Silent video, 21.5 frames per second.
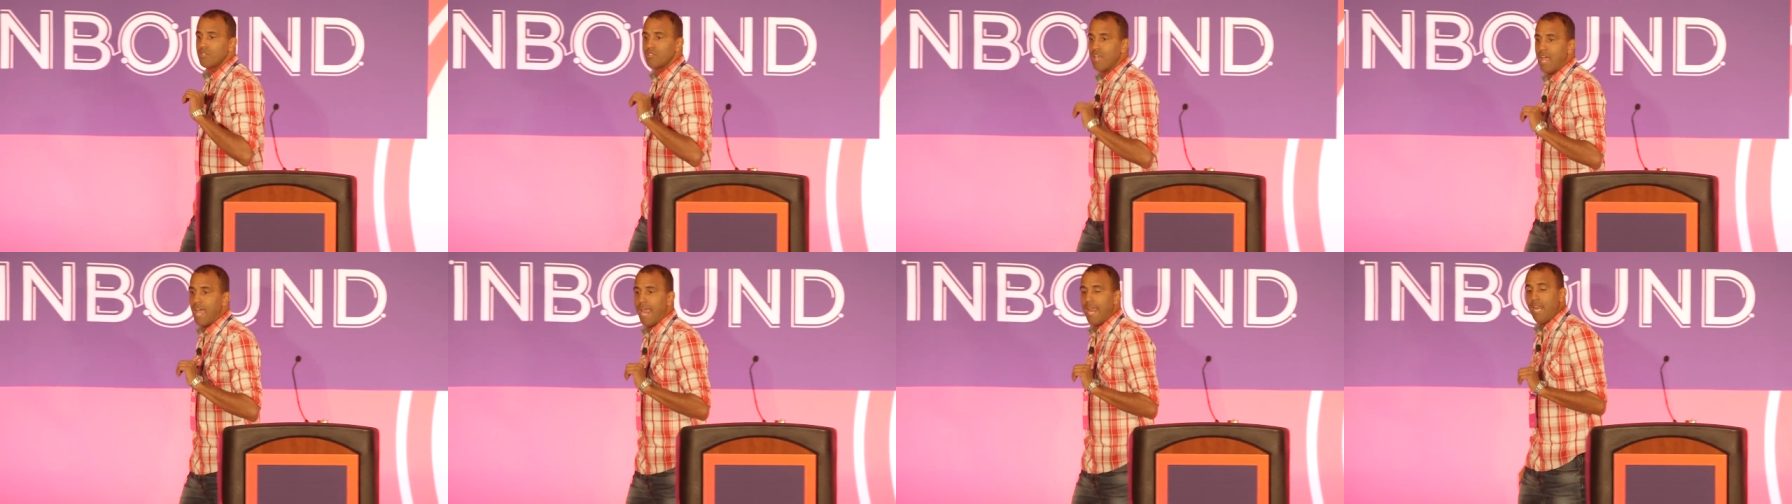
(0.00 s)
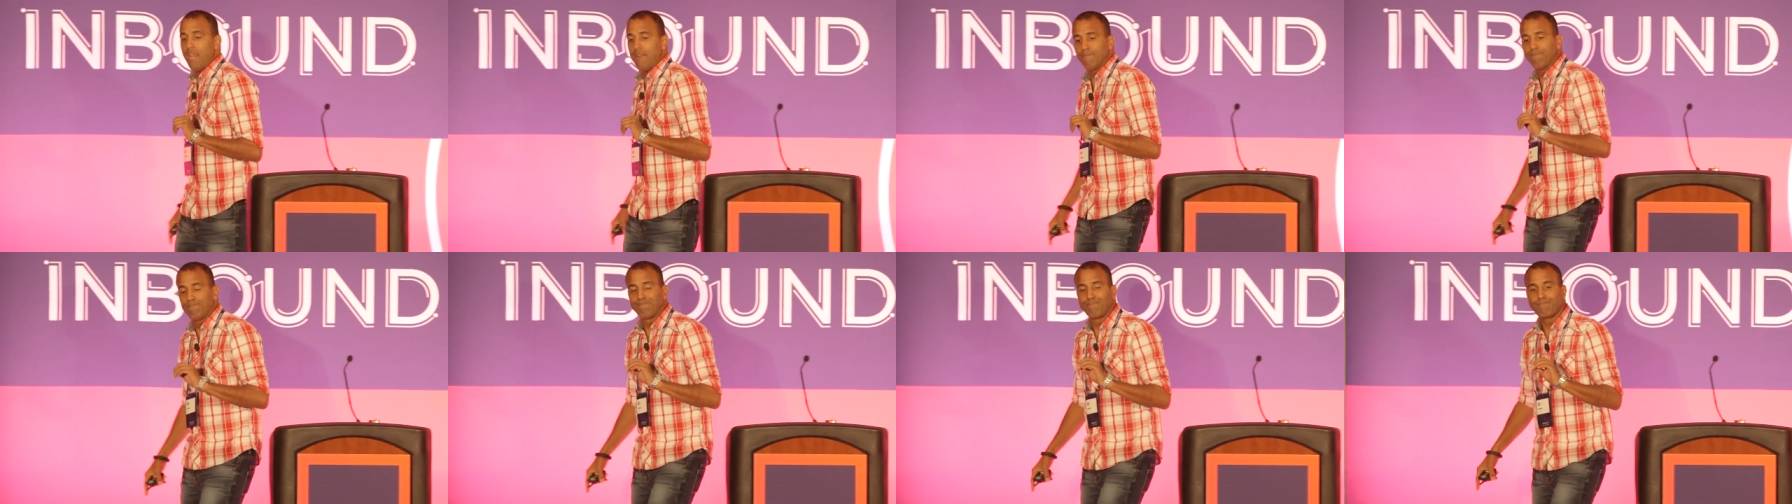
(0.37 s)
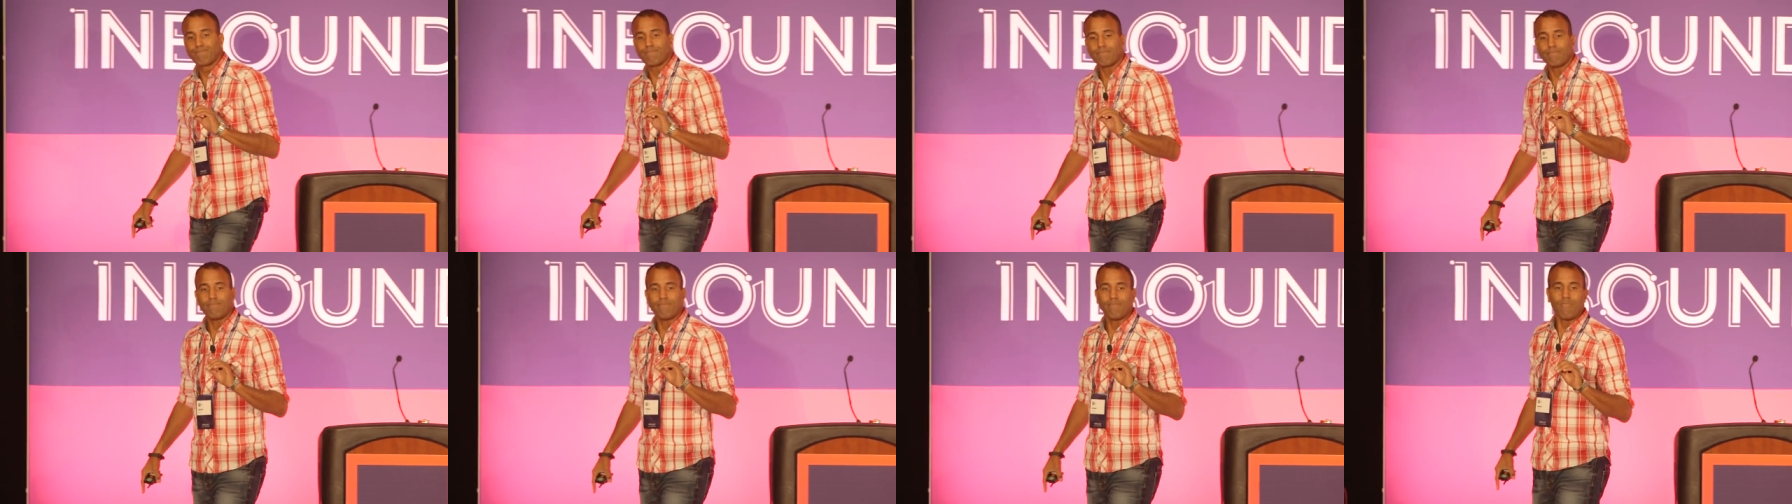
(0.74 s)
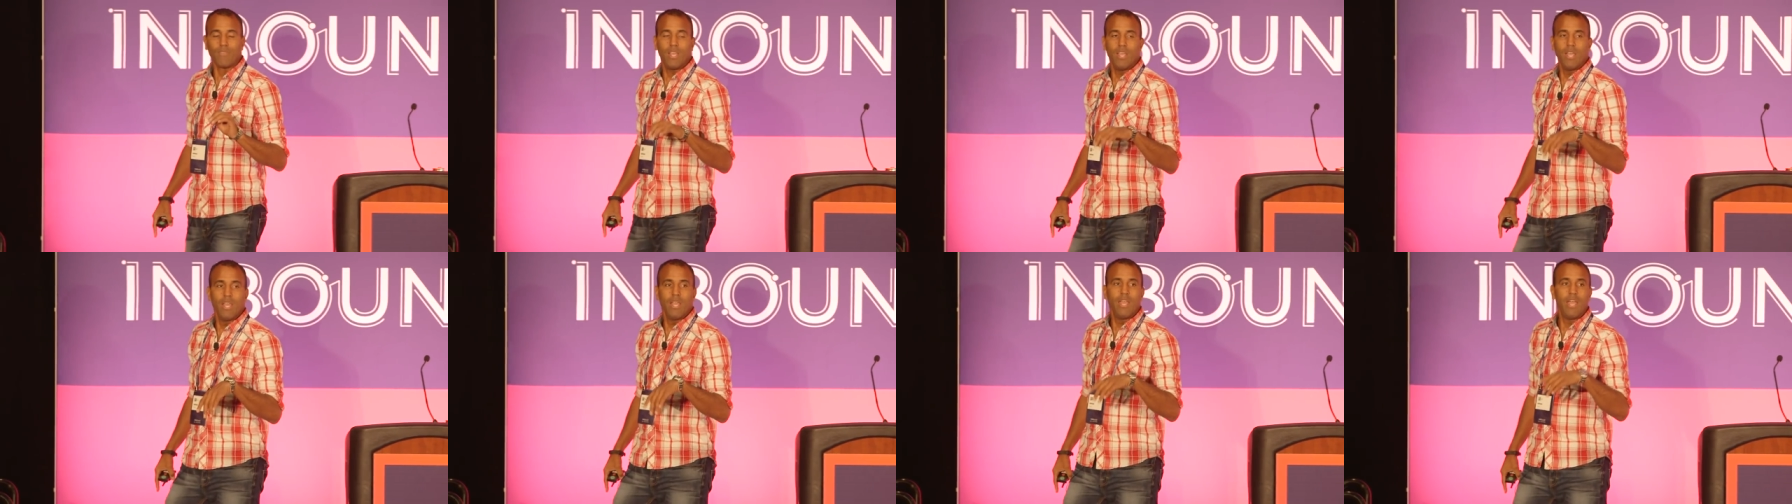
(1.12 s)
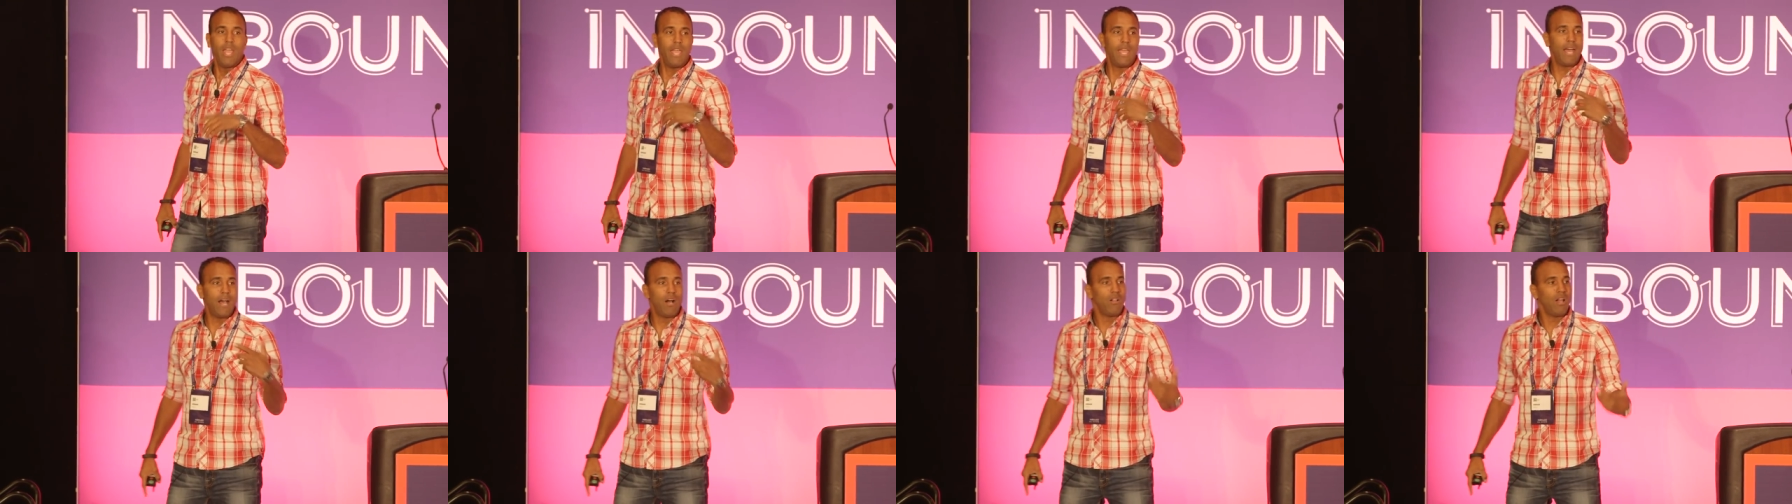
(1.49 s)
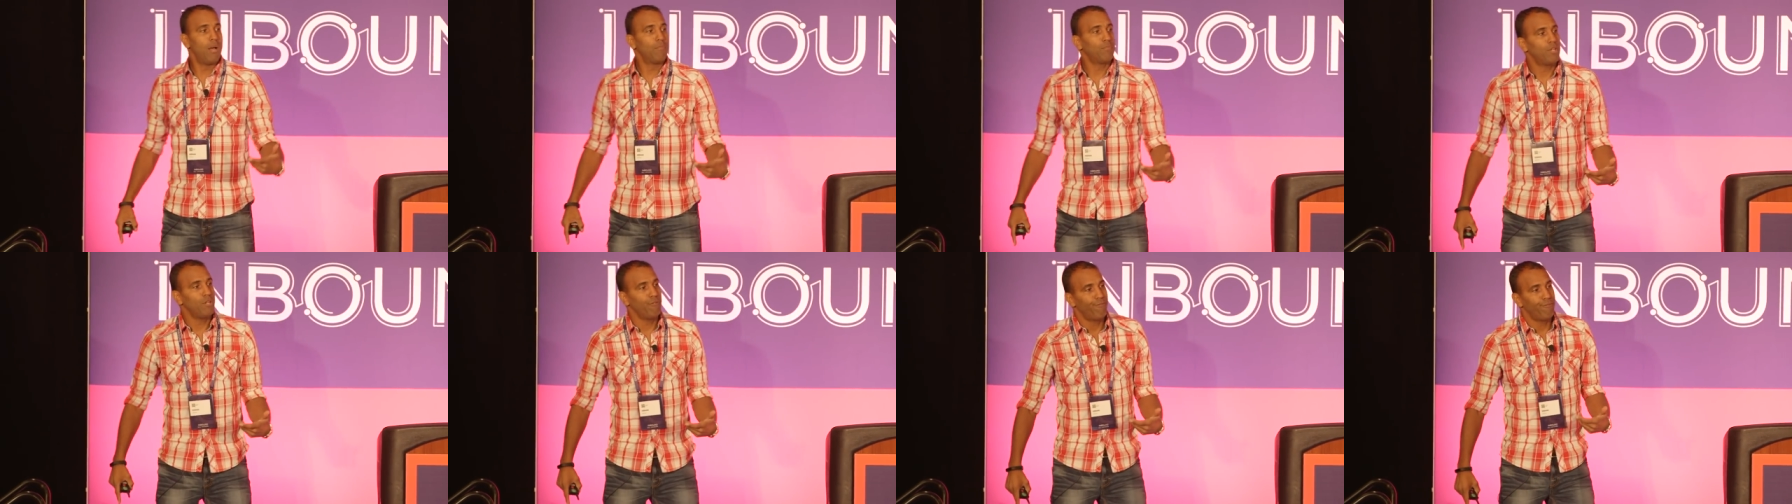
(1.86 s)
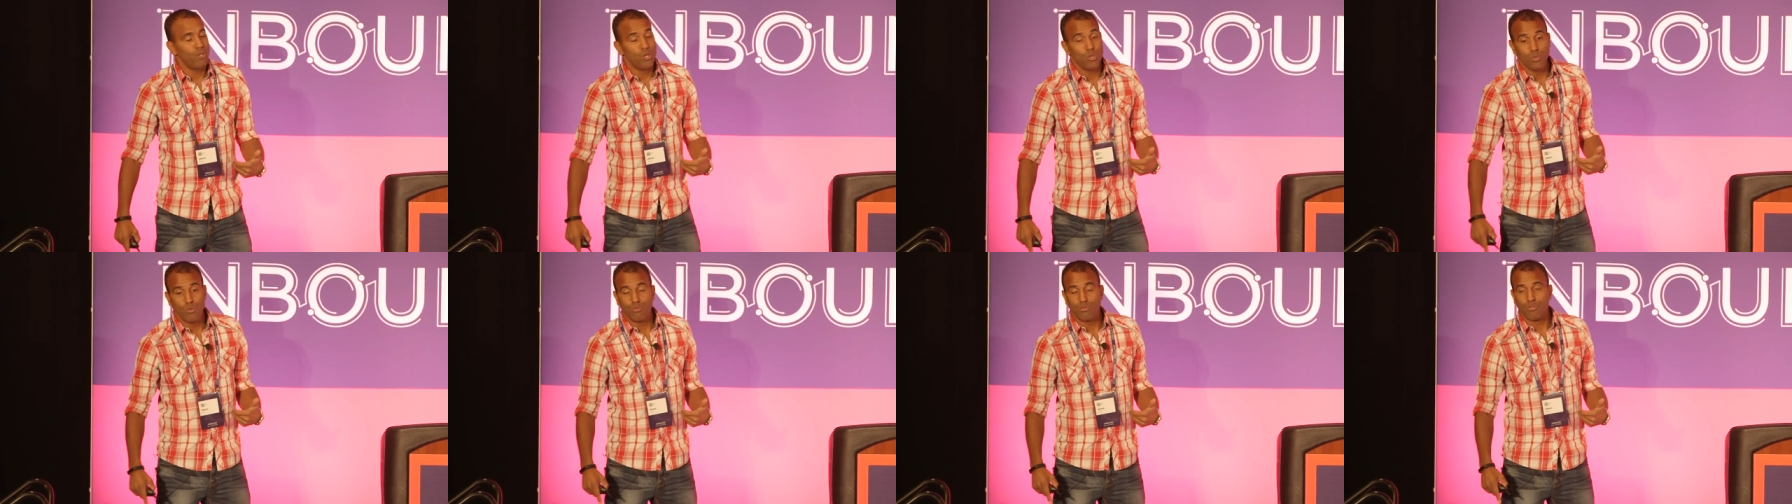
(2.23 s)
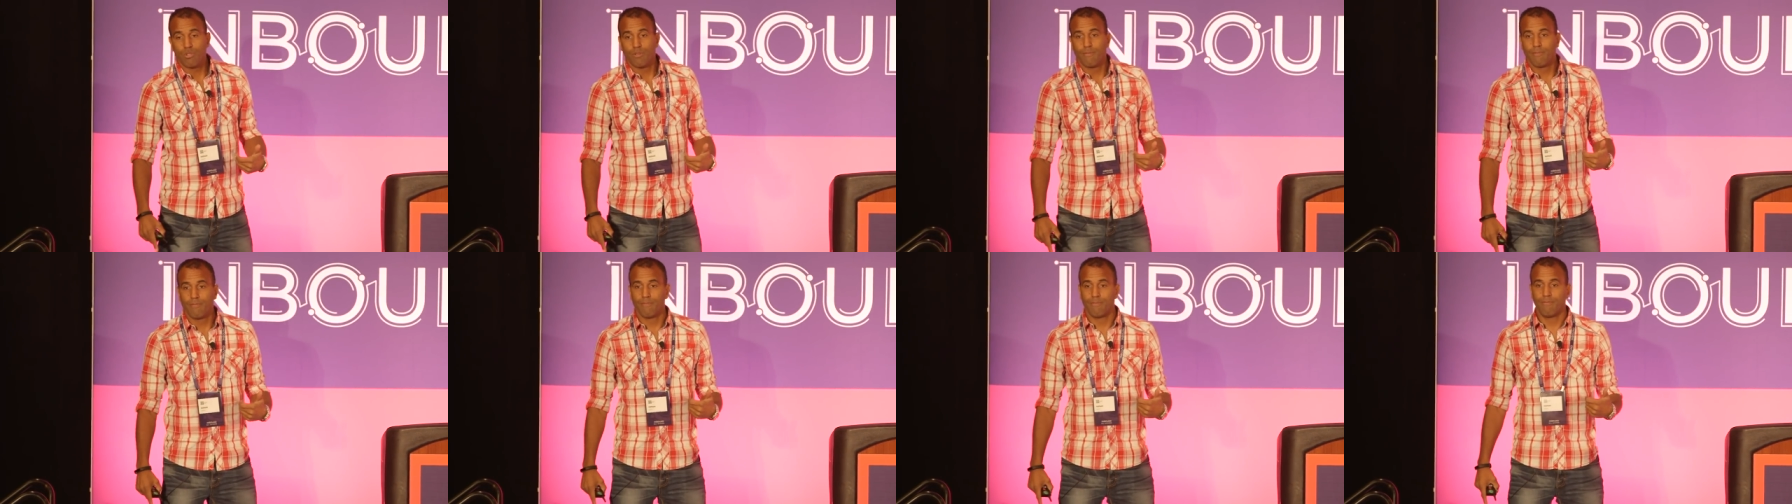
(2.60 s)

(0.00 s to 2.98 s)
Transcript: say, hey, Al, I'm confused.